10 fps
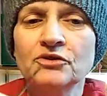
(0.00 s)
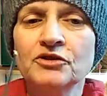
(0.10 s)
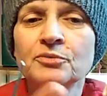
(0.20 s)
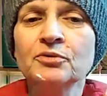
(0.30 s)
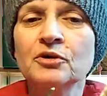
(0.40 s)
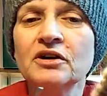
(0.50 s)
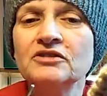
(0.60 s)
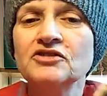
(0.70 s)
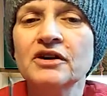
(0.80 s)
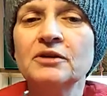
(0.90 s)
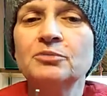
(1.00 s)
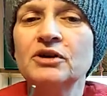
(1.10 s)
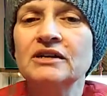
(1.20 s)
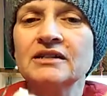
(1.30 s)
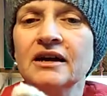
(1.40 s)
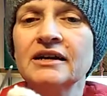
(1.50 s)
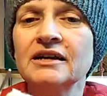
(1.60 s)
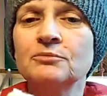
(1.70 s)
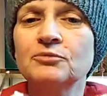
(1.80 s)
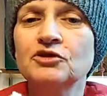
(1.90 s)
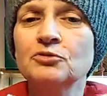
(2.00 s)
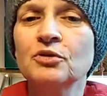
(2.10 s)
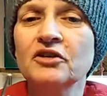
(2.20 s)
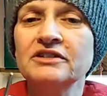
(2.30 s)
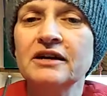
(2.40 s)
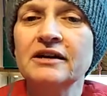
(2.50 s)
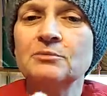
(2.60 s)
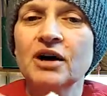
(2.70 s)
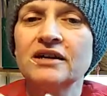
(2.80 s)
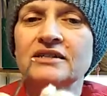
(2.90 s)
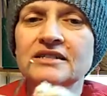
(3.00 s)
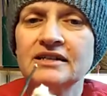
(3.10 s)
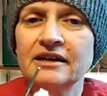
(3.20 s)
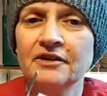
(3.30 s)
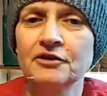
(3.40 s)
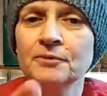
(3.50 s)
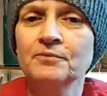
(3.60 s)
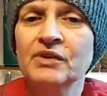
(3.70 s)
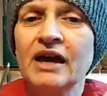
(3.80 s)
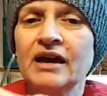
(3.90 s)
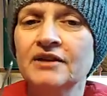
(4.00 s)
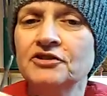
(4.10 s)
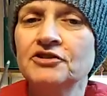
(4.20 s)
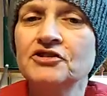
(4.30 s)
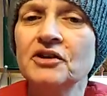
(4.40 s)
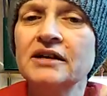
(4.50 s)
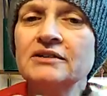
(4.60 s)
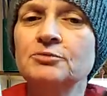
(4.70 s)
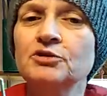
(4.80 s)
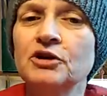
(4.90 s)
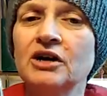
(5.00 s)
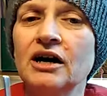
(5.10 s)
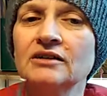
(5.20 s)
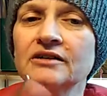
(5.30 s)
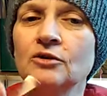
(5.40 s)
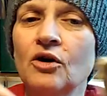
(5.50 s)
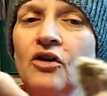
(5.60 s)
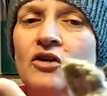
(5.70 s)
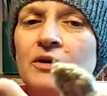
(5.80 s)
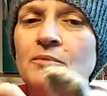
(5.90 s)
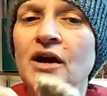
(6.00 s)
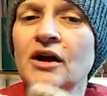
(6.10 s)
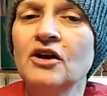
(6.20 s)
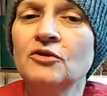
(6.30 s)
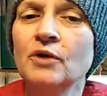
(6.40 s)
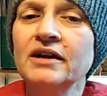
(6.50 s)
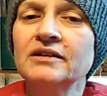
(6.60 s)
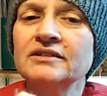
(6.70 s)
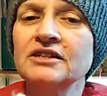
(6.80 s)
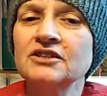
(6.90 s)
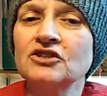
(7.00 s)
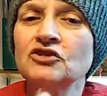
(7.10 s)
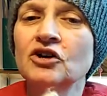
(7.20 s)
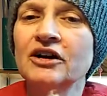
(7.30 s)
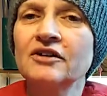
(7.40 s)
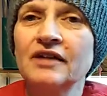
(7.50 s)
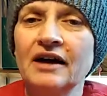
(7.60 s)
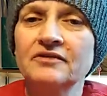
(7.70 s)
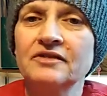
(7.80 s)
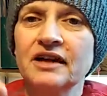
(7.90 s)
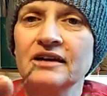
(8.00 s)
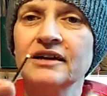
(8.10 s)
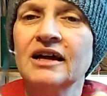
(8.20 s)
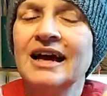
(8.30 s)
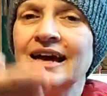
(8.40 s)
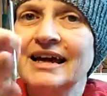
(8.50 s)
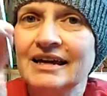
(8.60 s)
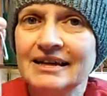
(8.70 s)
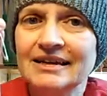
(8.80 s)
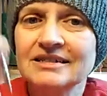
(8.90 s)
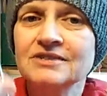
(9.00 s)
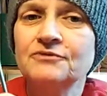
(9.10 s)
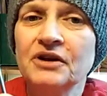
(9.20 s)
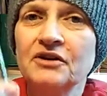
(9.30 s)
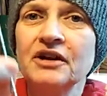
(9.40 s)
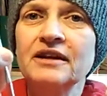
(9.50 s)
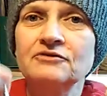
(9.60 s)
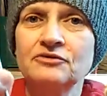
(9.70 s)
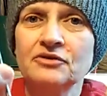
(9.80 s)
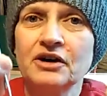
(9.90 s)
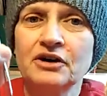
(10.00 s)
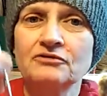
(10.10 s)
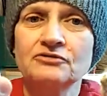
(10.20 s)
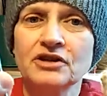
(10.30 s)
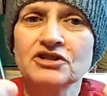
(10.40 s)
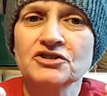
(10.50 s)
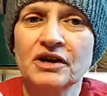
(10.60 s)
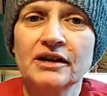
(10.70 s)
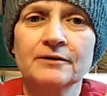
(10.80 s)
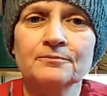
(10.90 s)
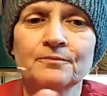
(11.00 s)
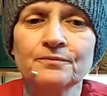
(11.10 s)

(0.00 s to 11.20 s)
when you're trying to put two tiny bodies together, and you're trying to put a little arm right into the nook of that thing, it gets very, very frustrating.